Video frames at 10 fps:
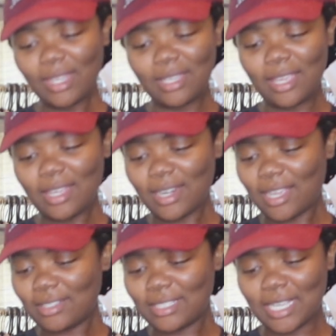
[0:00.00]
yeah,
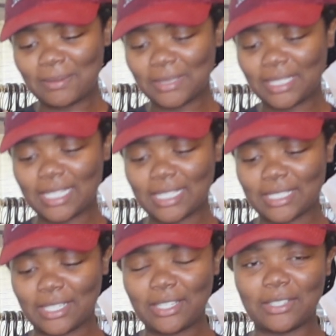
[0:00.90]
now it's time to let
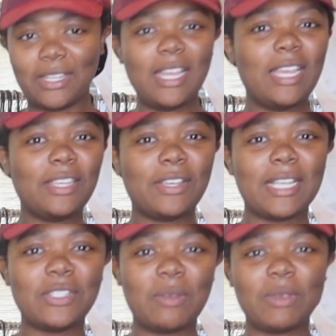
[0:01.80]
this go. You
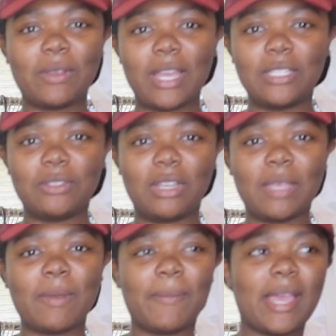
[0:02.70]
guys know I'm in grad school. I
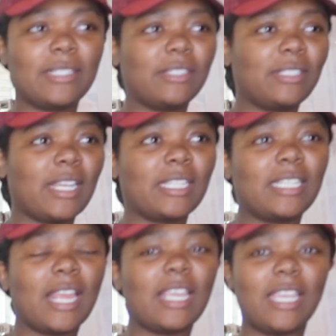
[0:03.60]
get my master's
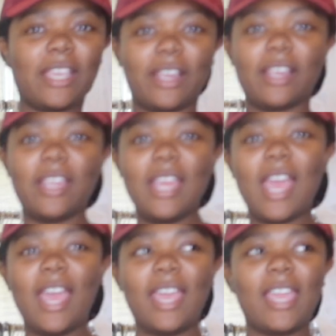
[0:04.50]
next year.
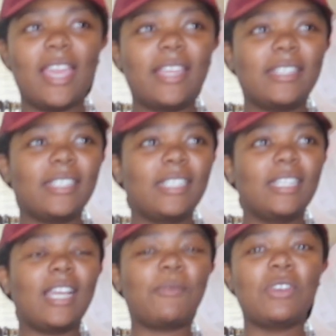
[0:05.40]
And
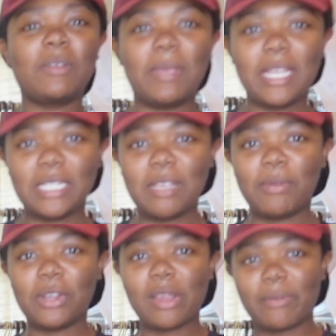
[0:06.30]
I'm going to PhD
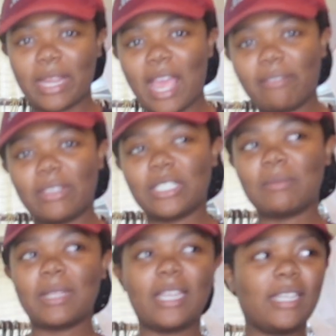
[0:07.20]
program right after. So
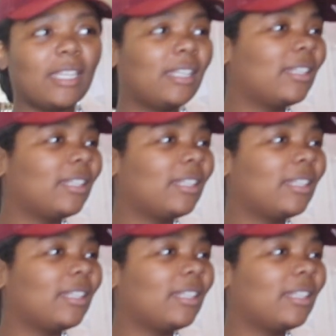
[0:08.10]
I'm like,